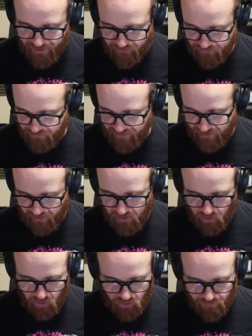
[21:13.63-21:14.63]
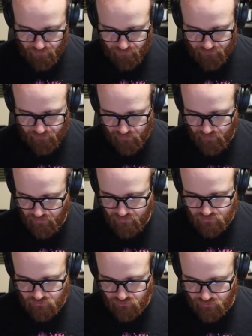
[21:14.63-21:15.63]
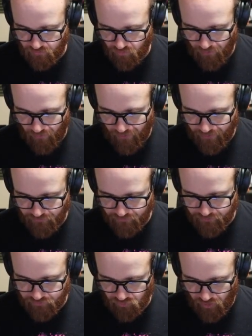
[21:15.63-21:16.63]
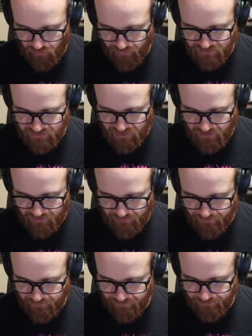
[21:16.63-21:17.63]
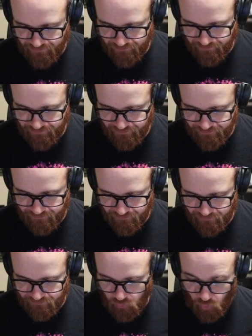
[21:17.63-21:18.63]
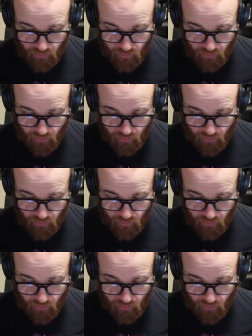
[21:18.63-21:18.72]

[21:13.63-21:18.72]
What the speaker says: of the deck here. So we can be more likely to draw Weezing. Or